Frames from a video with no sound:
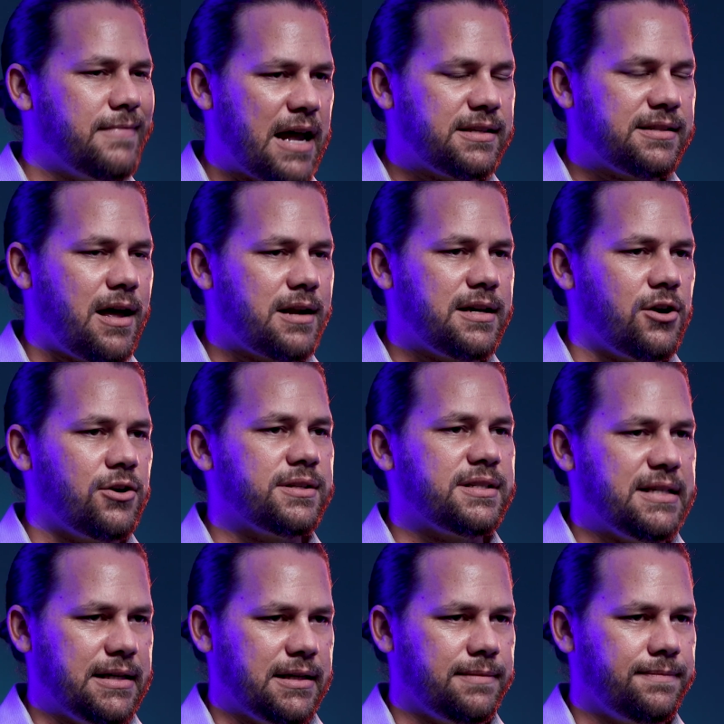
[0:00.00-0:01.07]
that is not a
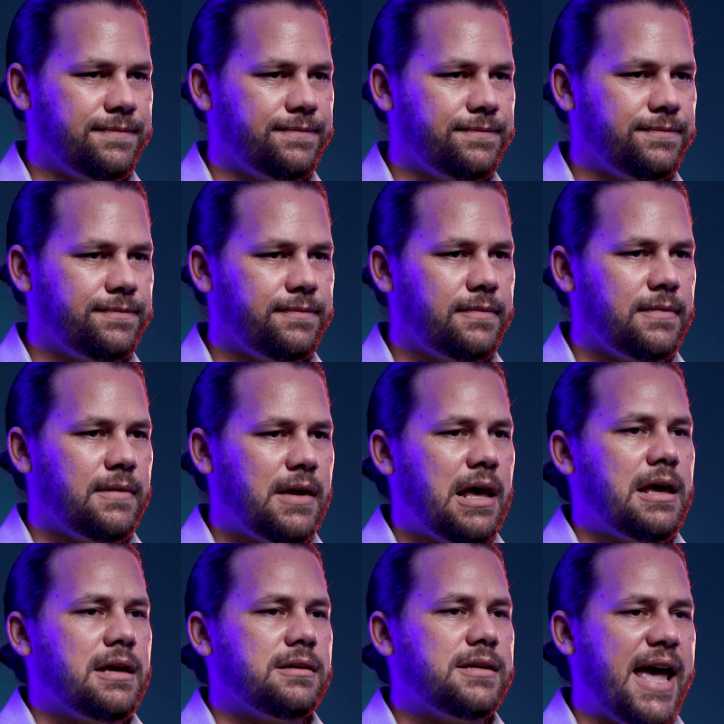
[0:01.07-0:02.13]
guarantee.
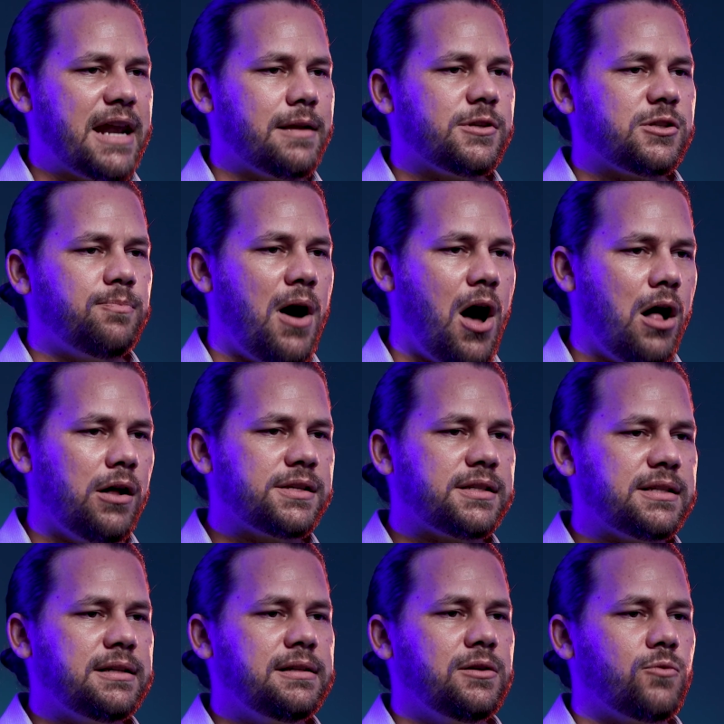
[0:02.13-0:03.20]
Cannabis
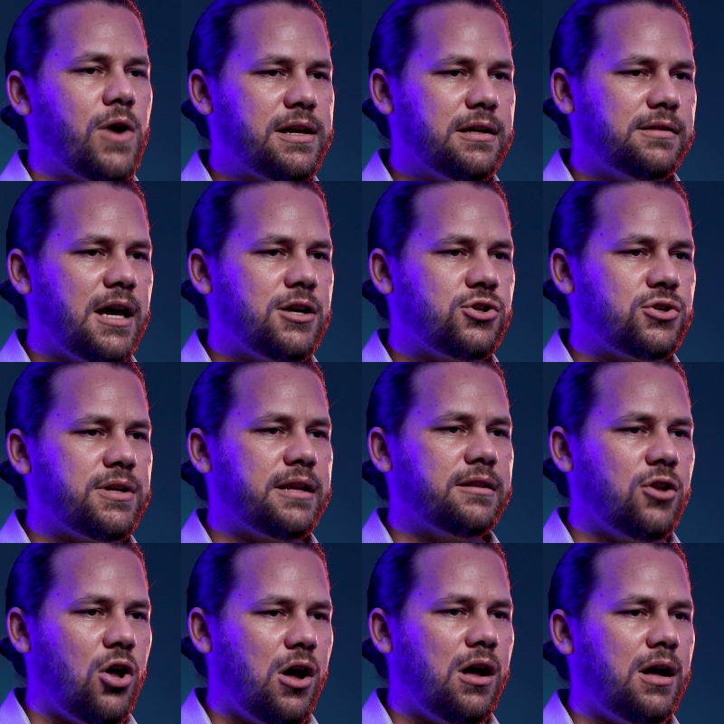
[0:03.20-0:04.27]
policy, regulation,
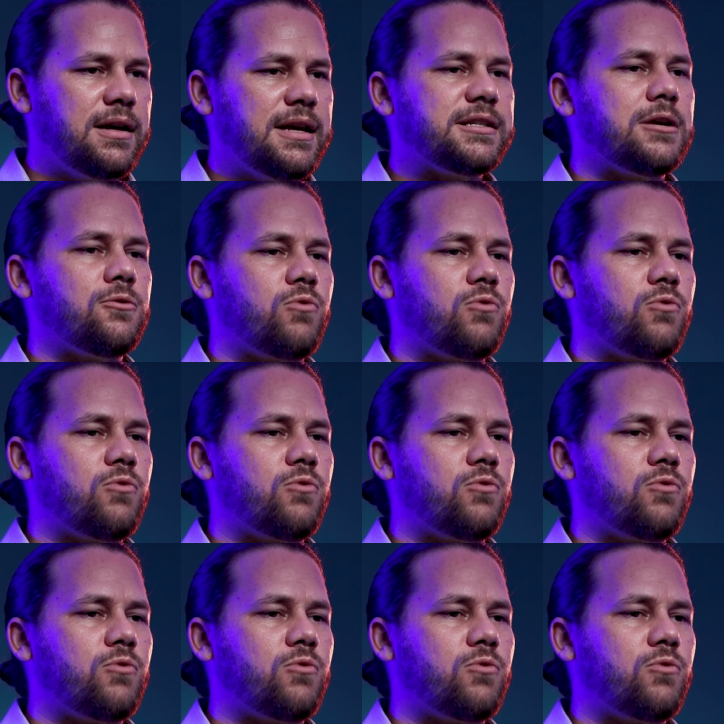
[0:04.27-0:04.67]
and law is